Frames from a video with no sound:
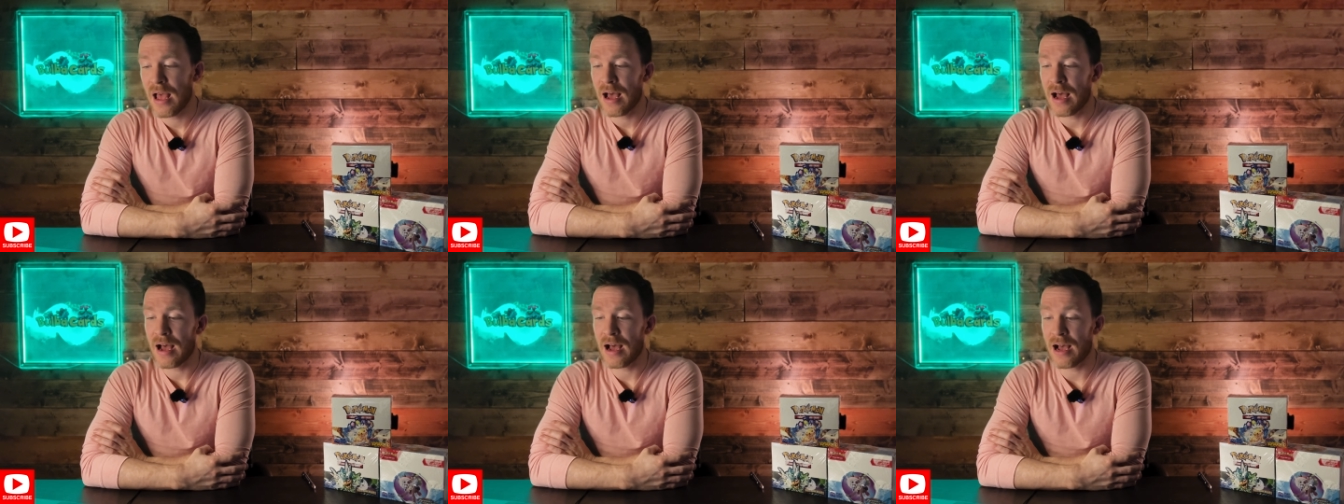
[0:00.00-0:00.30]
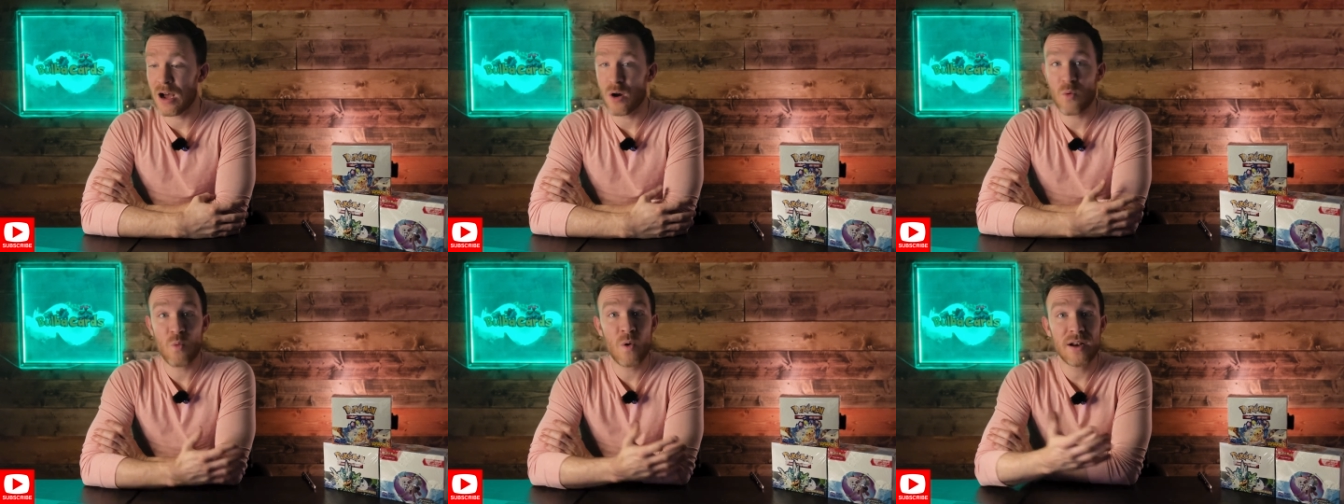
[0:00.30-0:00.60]

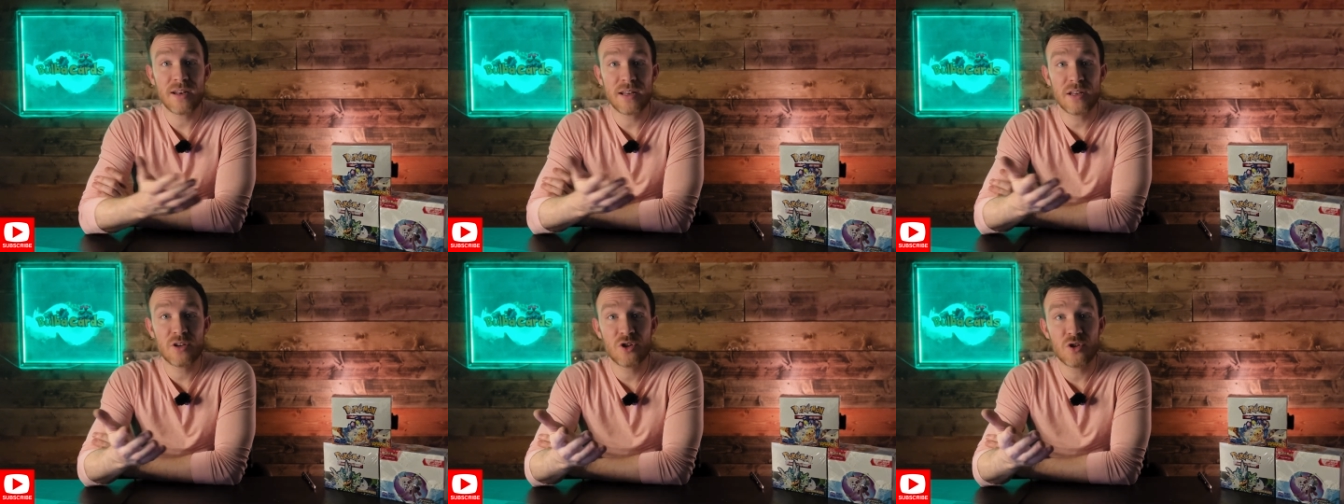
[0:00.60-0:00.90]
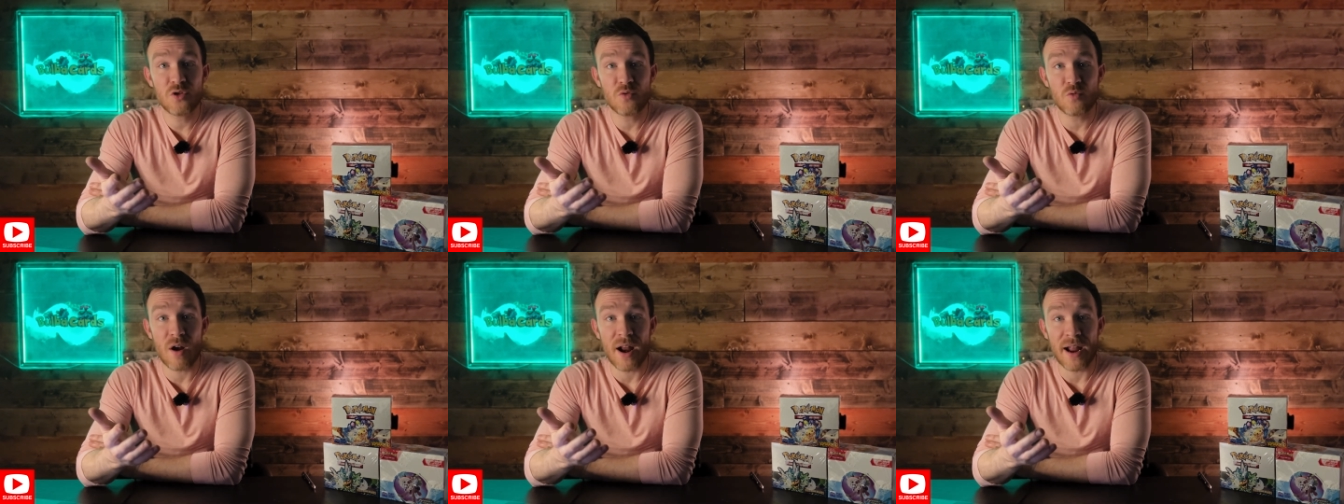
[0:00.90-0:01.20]
What did
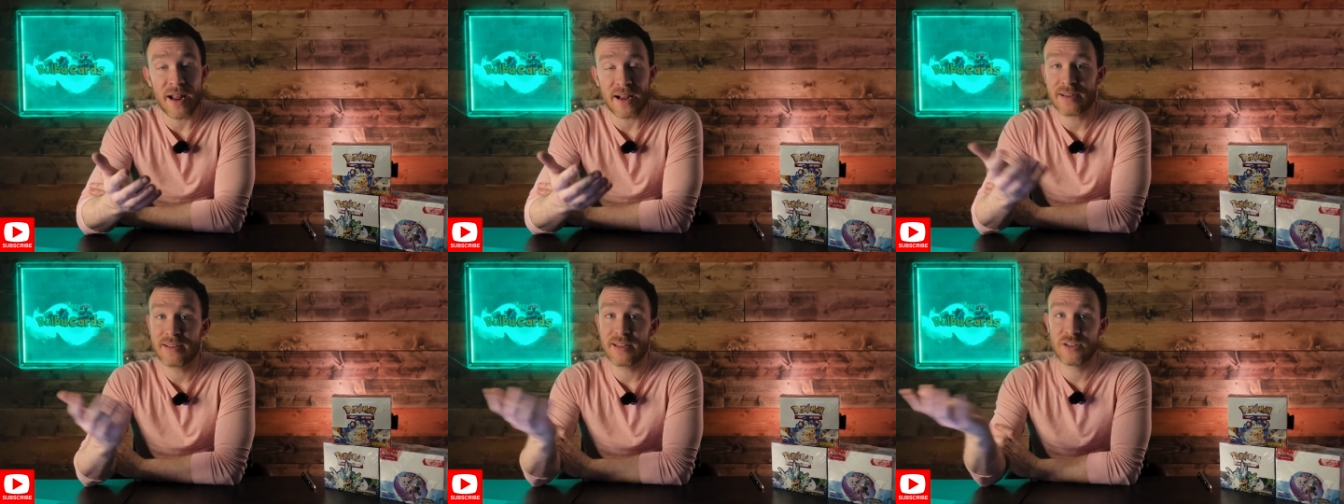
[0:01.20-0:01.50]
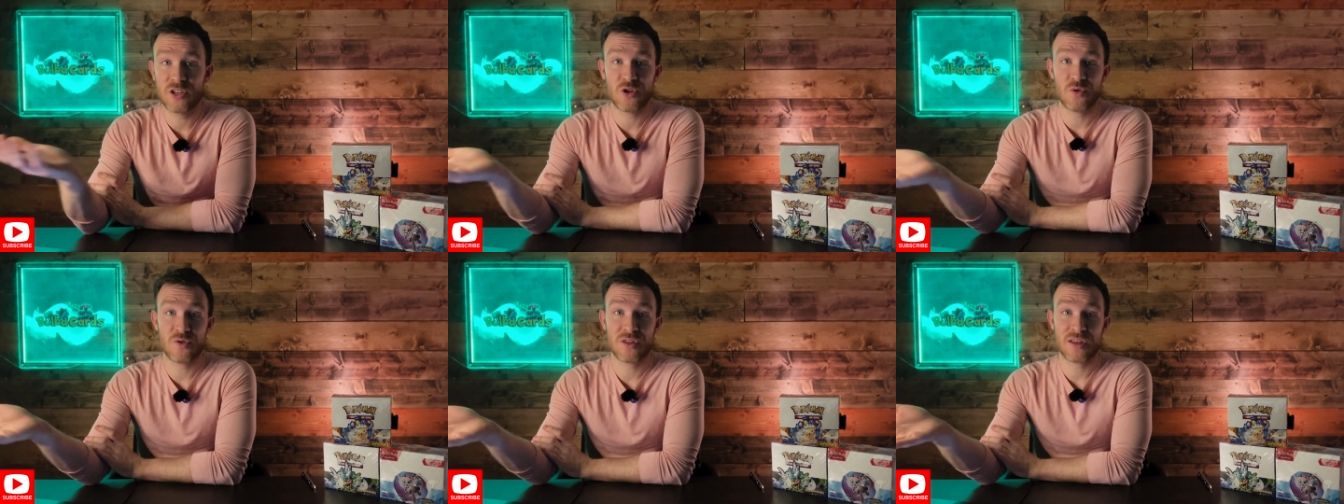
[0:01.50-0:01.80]
you rank?
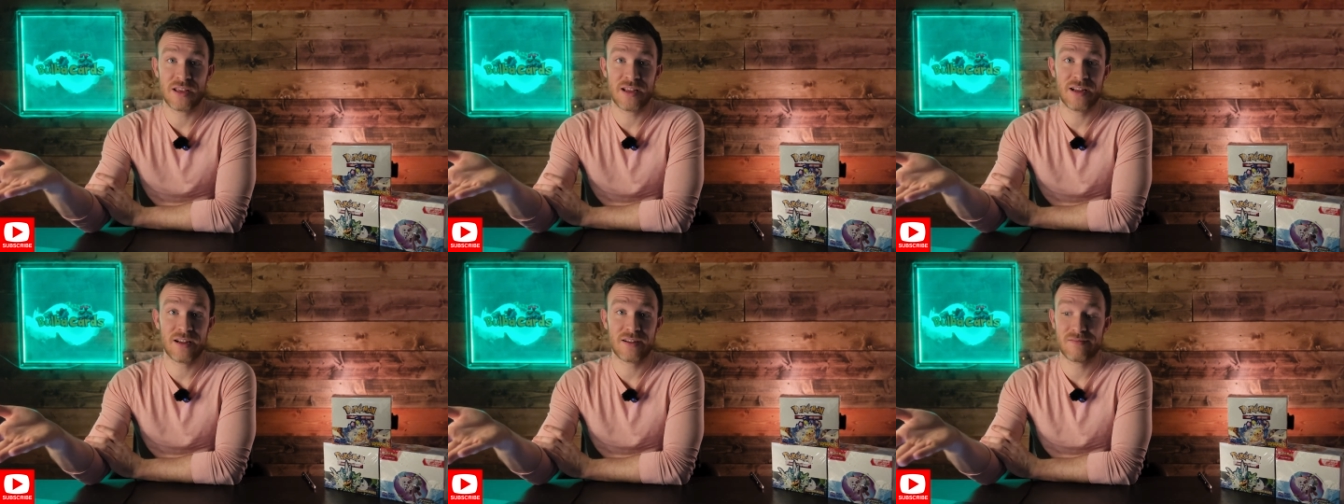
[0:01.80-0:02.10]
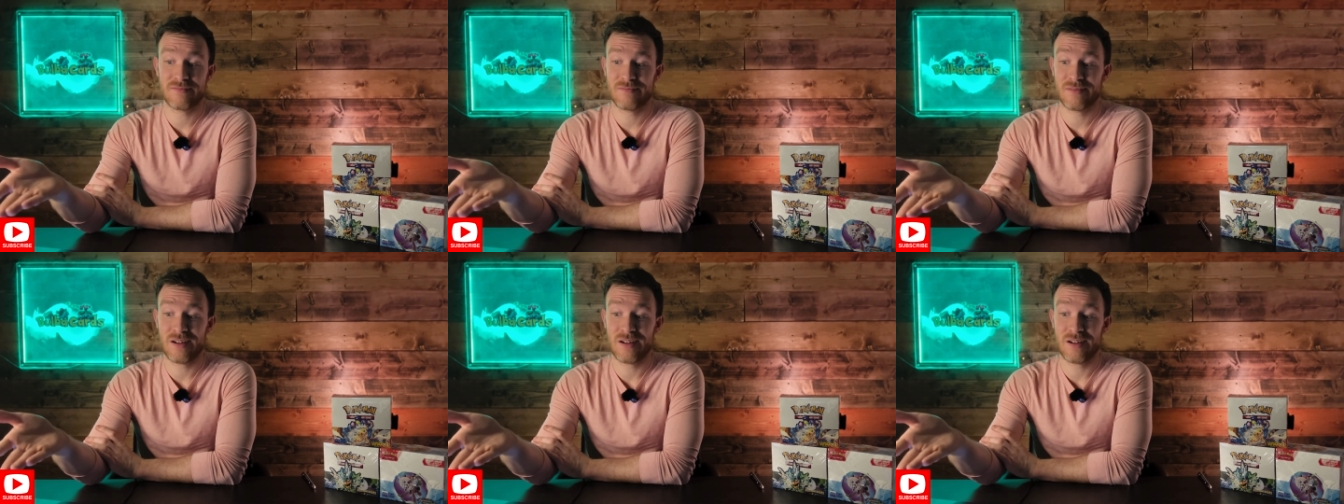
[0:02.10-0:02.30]
Did you think